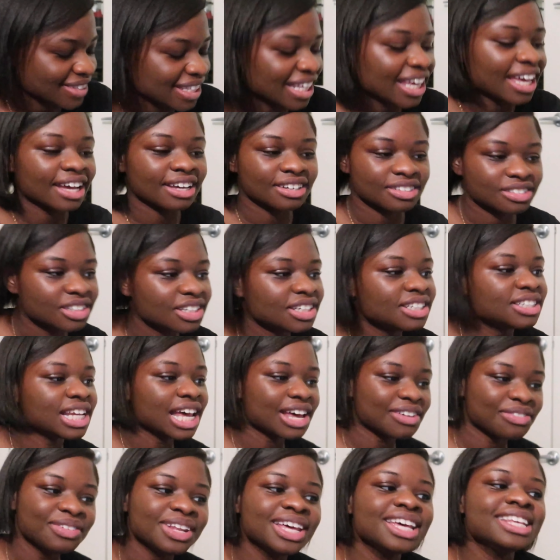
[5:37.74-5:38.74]
Yeah, she
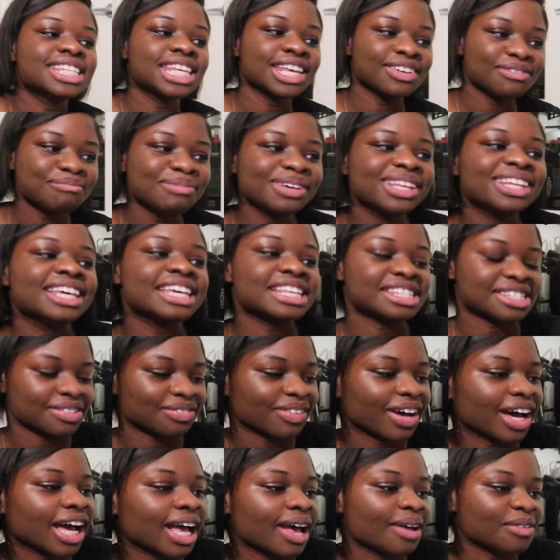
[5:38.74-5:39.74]
definitely is giving me Lisa
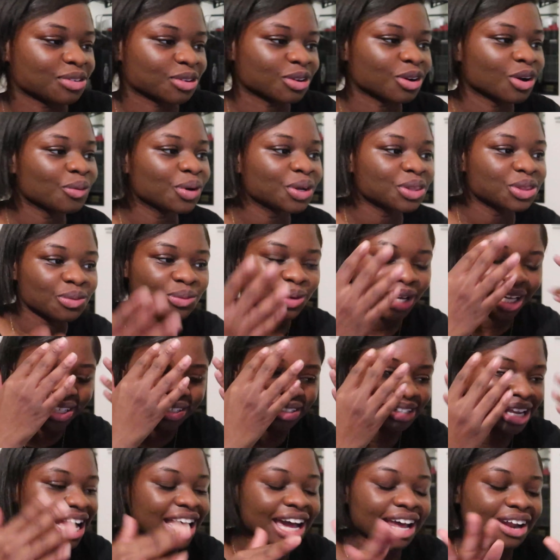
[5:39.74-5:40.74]
vibes. Girl with the
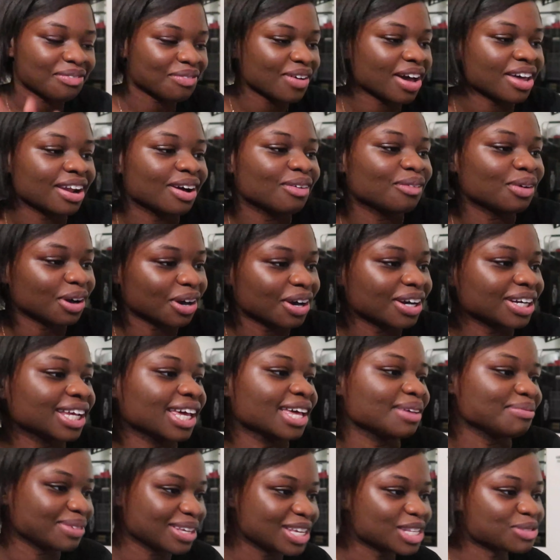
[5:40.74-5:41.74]
white, I gotta find out what her
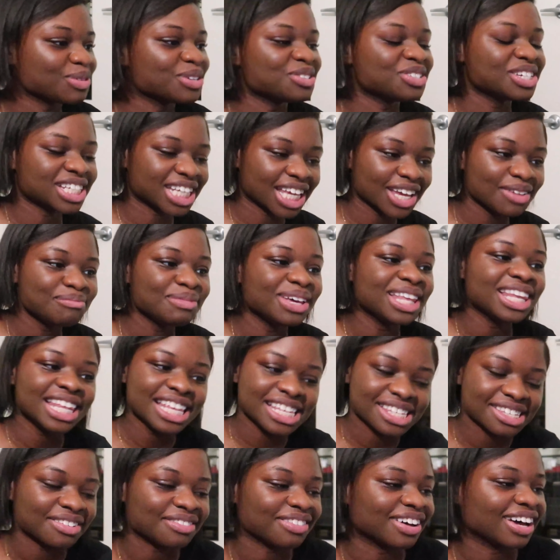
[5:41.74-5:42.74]
name is, but she's giving me
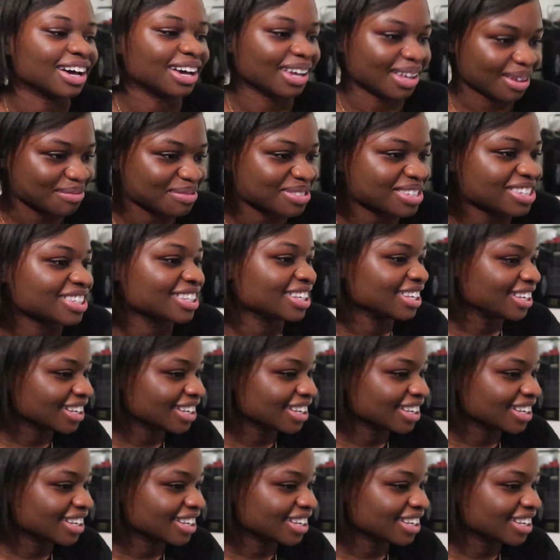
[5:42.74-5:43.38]
Lisa vibes.